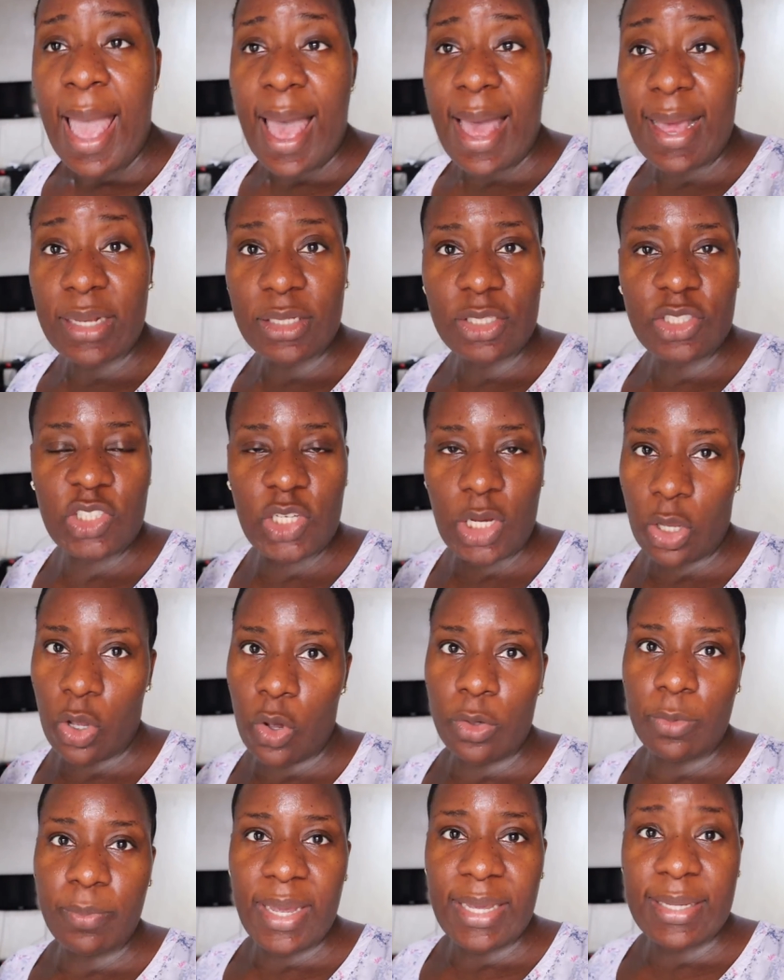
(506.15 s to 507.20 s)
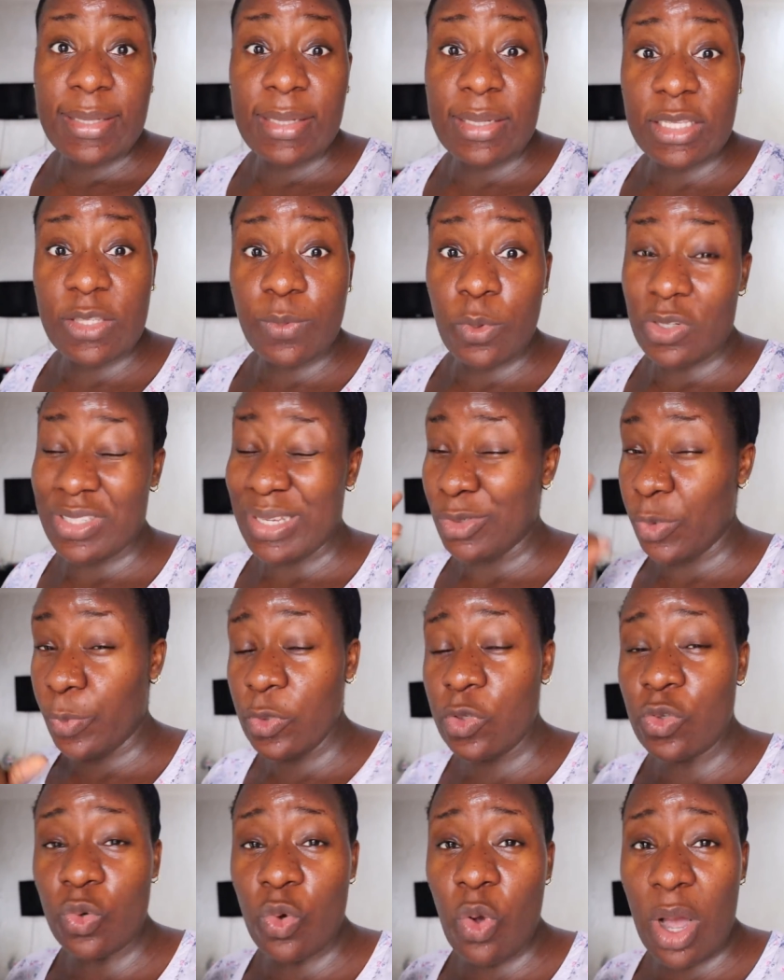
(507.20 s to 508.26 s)
and check on my kids, because I'm
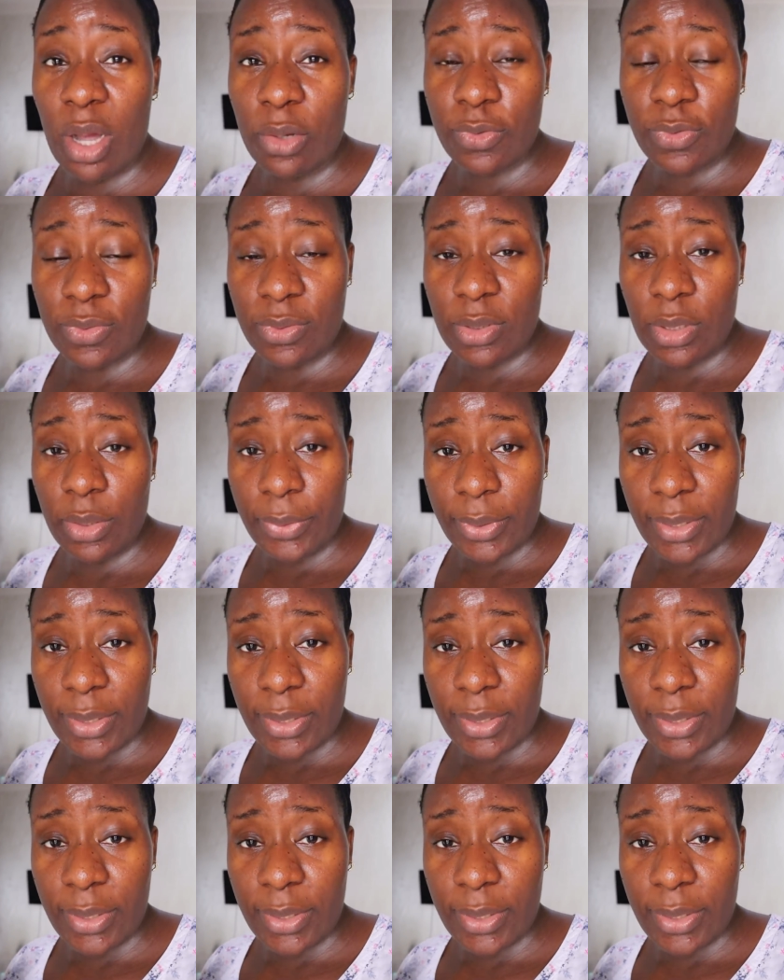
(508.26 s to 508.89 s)
supposed to go out today.